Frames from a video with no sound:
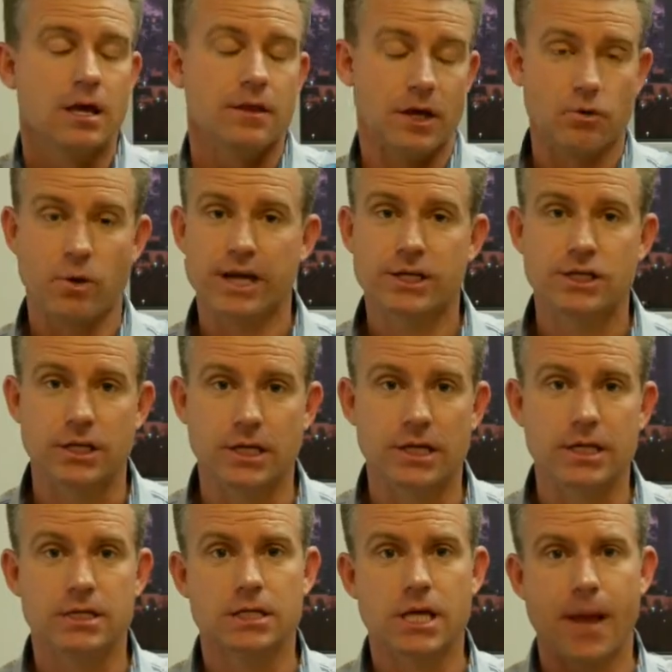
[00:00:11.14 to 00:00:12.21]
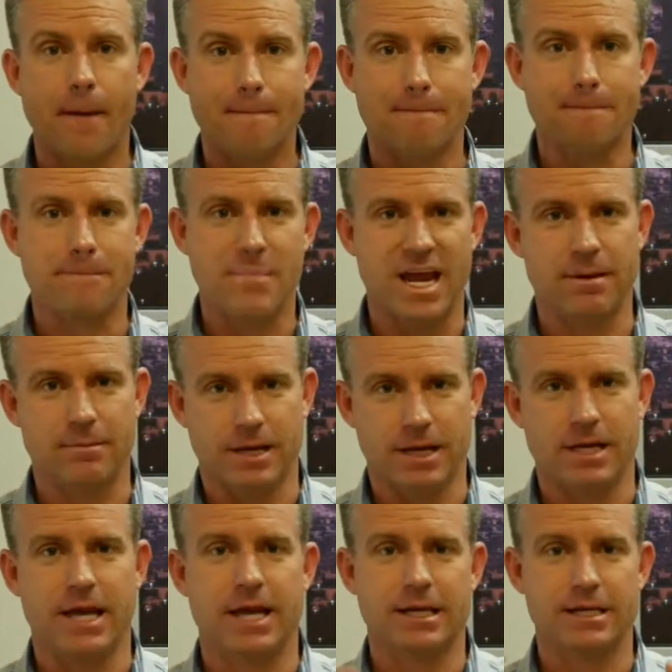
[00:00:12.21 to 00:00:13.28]
The question is,
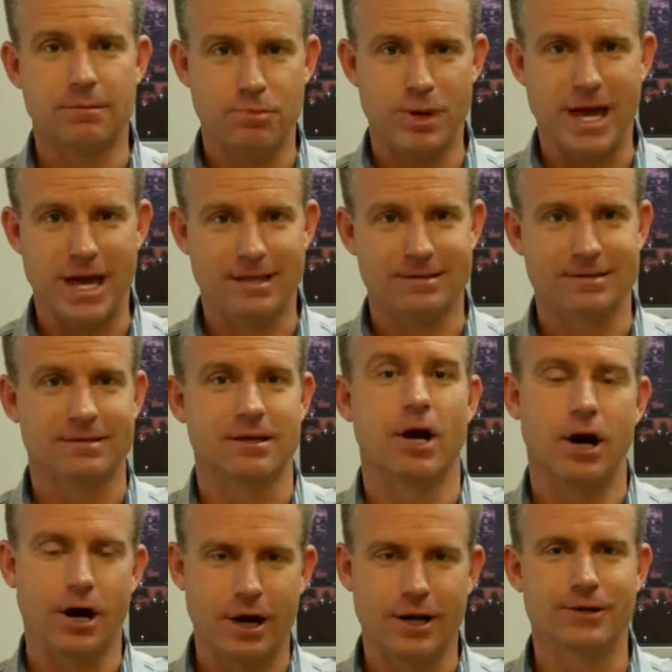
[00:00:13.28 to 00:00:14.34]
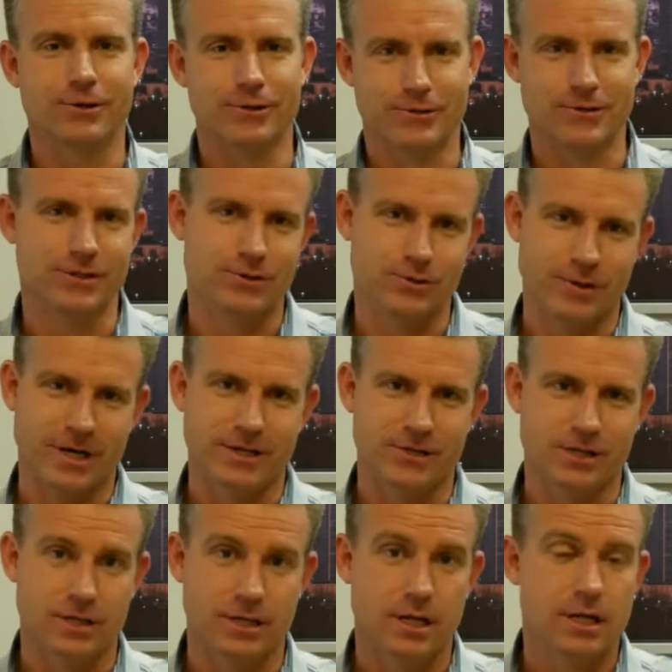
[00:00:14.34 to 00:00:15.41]
maybe. It depends on your
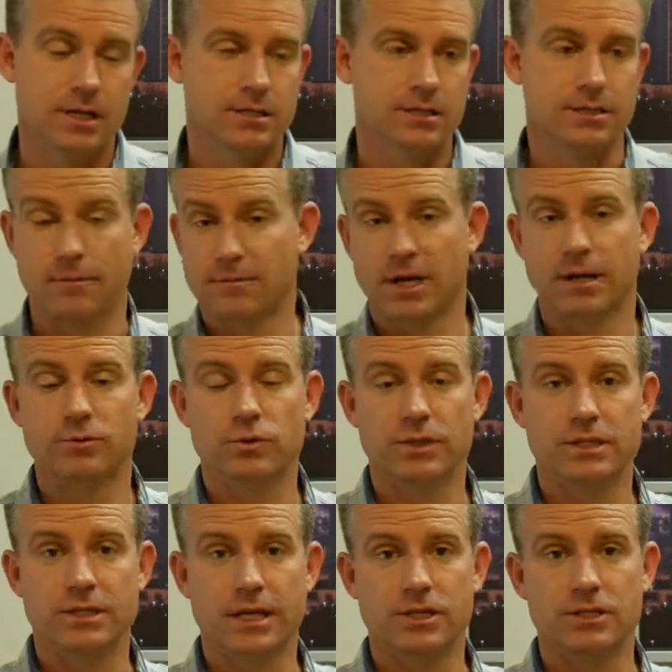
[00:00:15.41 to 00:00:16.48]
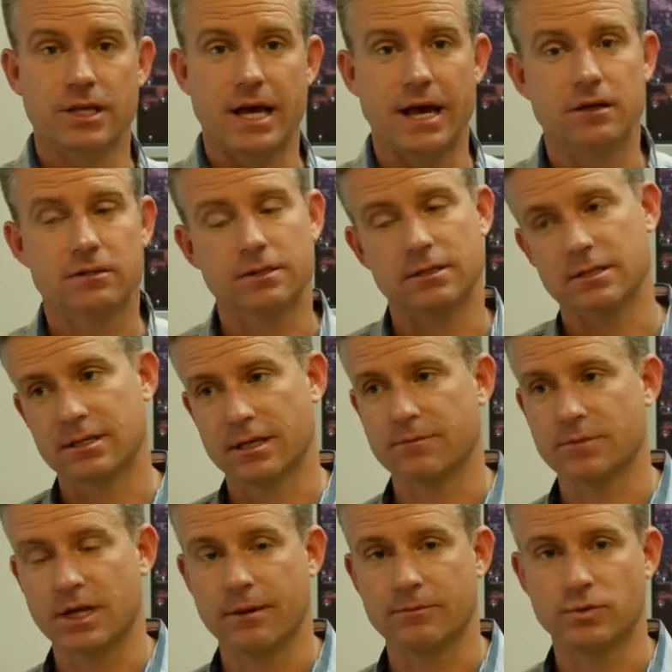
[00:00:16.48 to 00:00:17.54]
situation. Sometimes we stage the house and
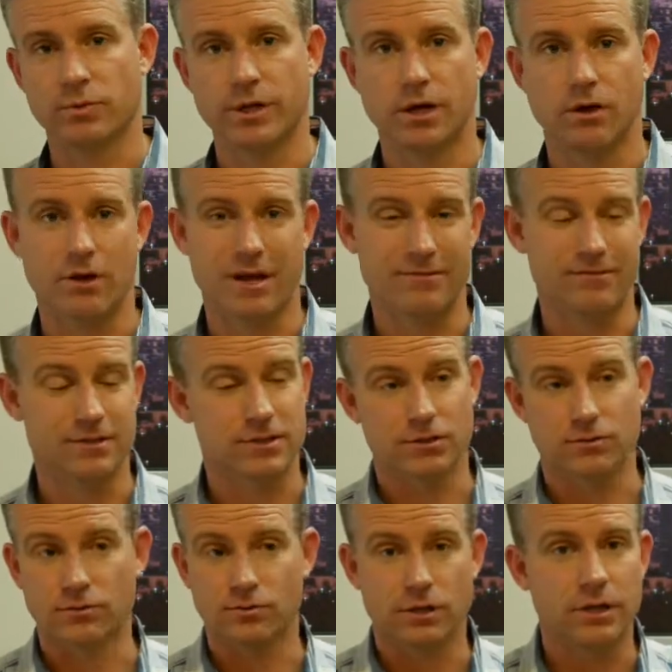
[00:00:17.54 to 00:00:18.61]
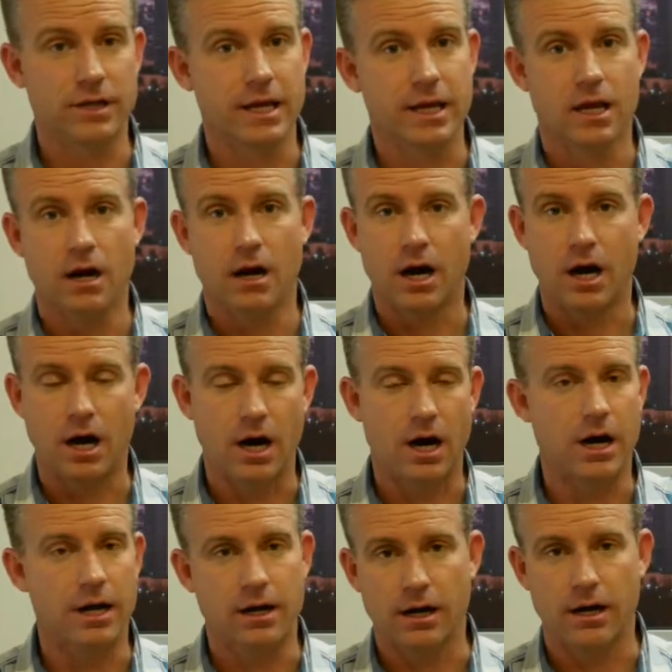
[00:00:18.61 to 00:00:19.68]
sometimes we don't. If it's a really
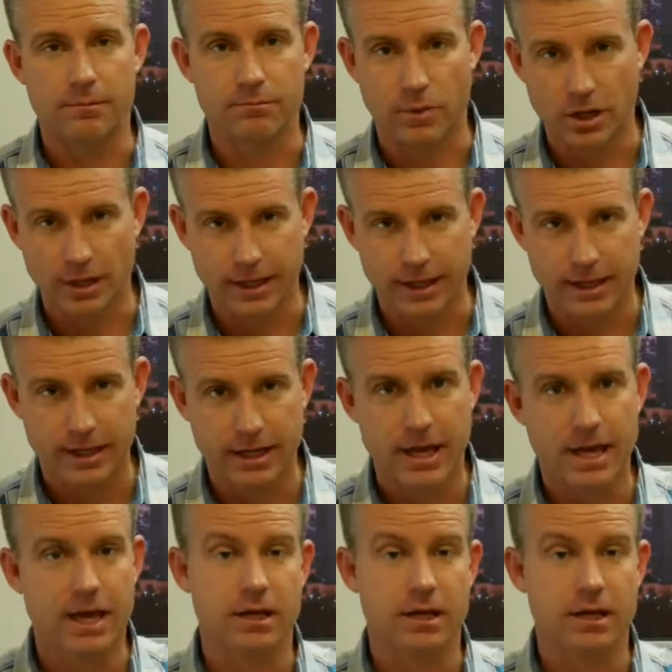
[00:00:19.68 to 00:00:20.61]
hot market,